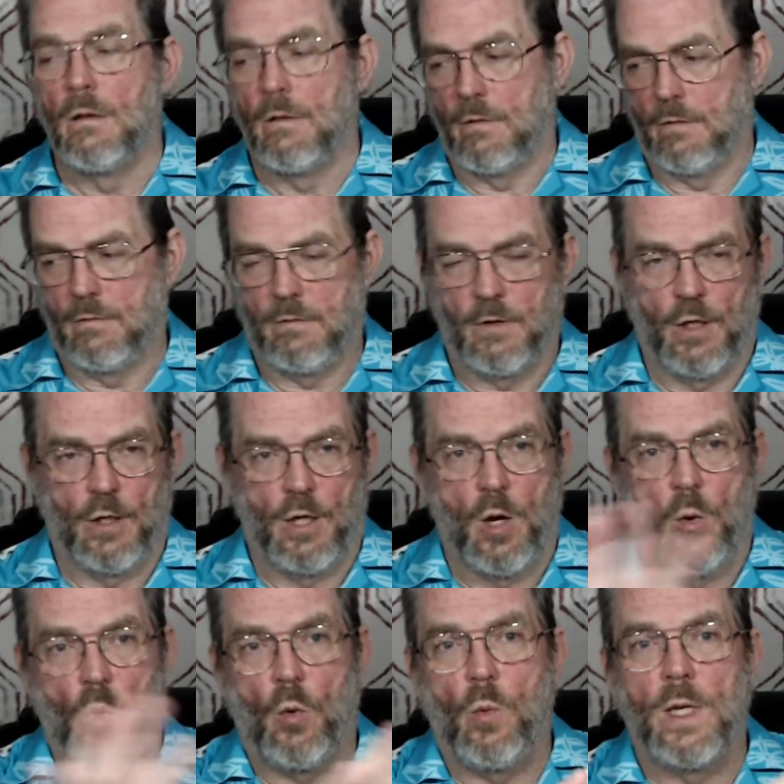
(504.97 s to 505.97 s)
The
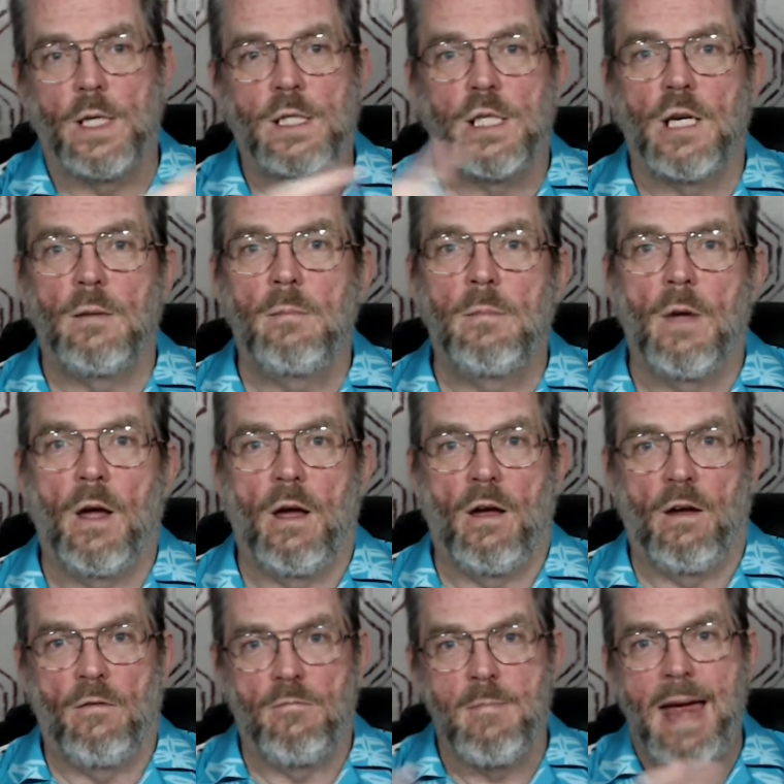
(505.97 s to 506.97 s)
lower wisdom
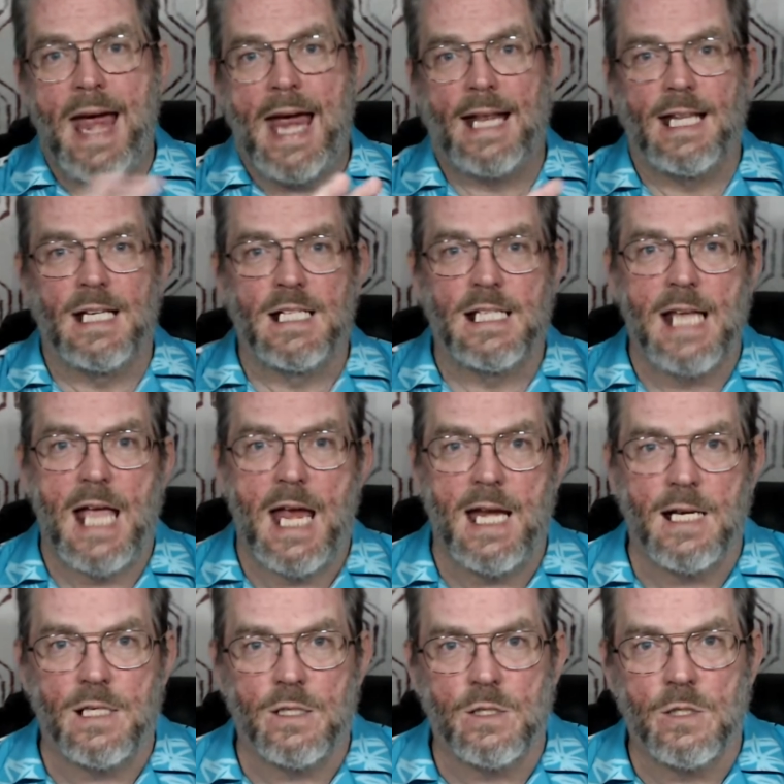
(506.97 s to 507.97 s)
of math and
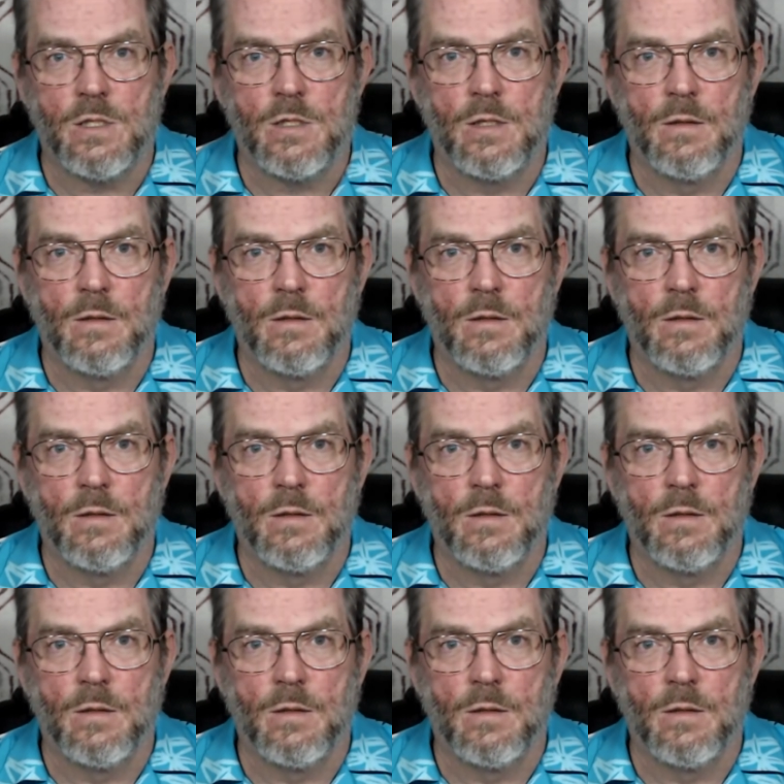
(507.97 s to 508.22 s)
science,